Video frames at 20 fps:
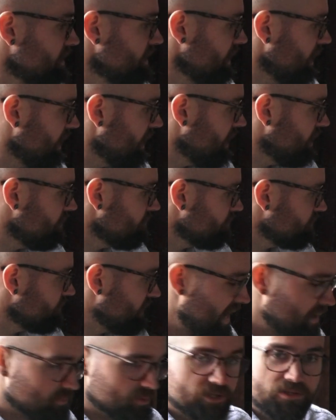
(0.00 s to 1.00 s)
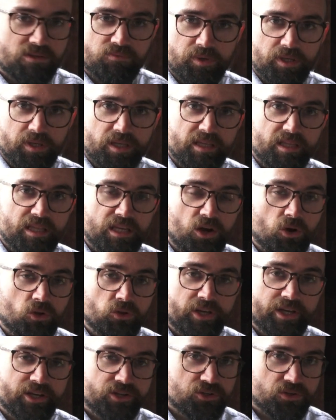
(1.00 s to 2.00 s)
That was really the
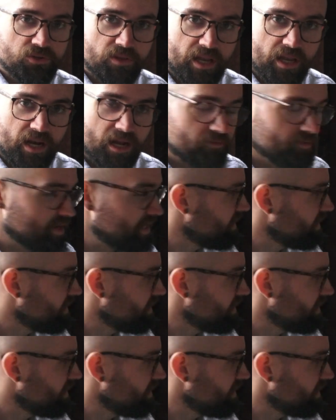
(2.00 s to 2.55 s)
only issue that I ran